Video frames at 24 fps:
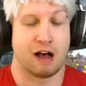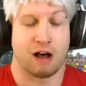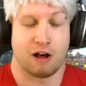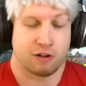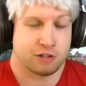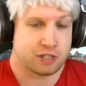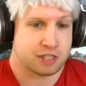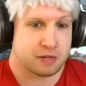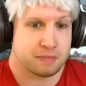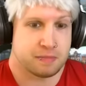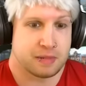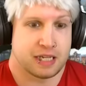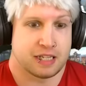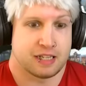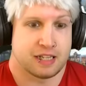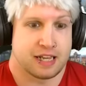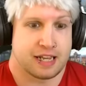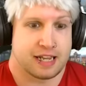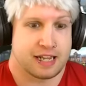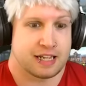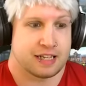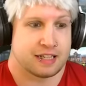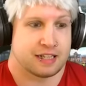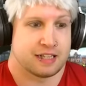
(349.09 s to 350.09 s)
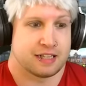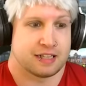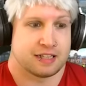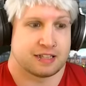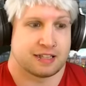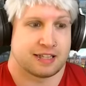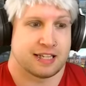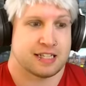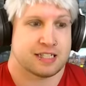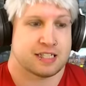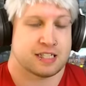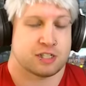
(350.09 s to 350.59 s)
ultimately,
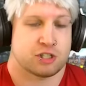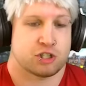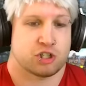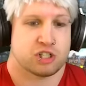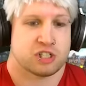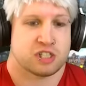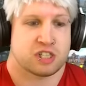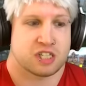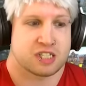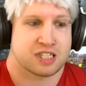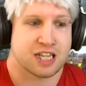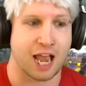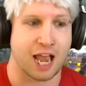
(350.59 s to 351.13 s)
this is just the